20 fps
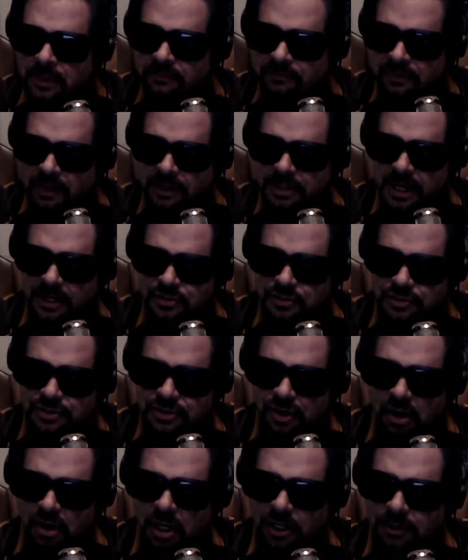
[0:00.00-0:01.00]
Very dangerous
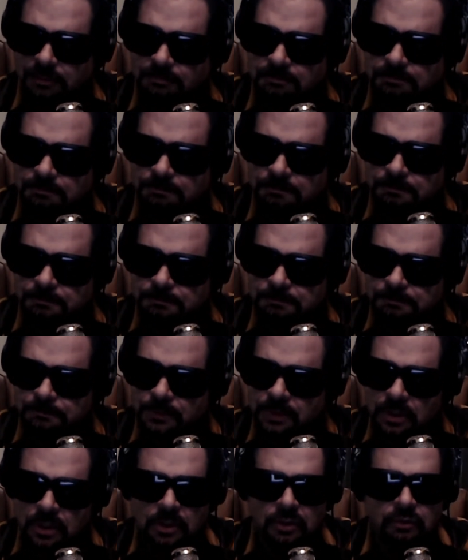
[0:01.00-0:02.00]
talk.
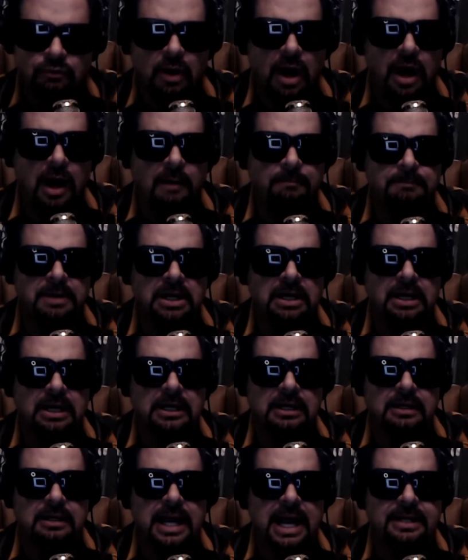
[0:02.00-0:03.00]

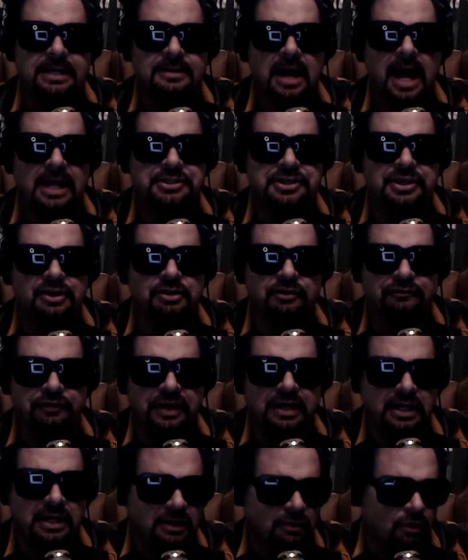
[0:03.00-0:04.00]
Rahm had Nazi
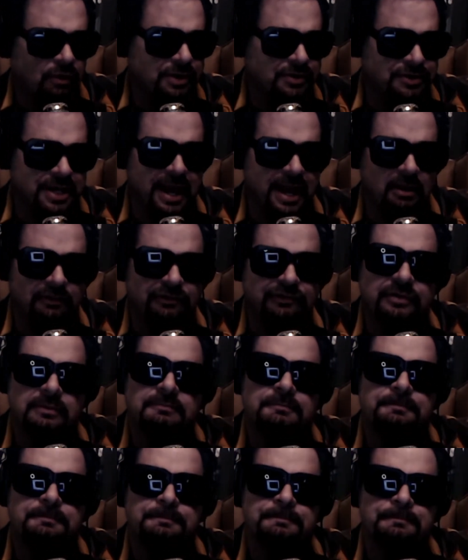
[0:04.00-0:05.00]
graffiti on his house.
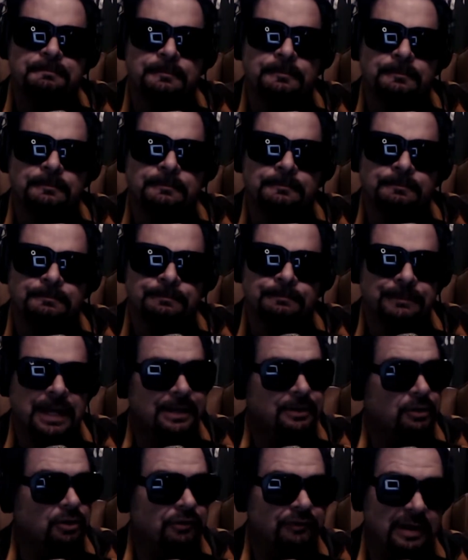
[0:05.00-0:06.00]

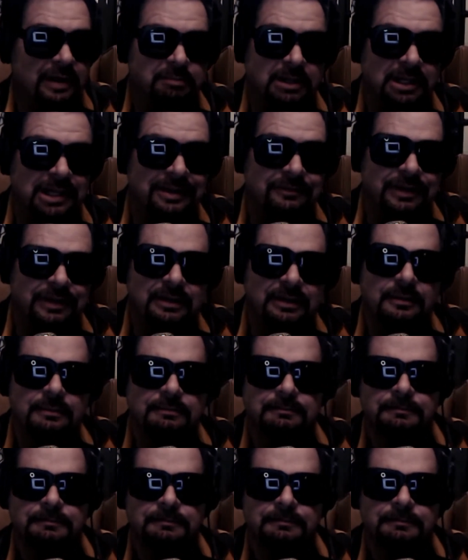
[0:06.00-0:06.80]
I don't know if I believe it.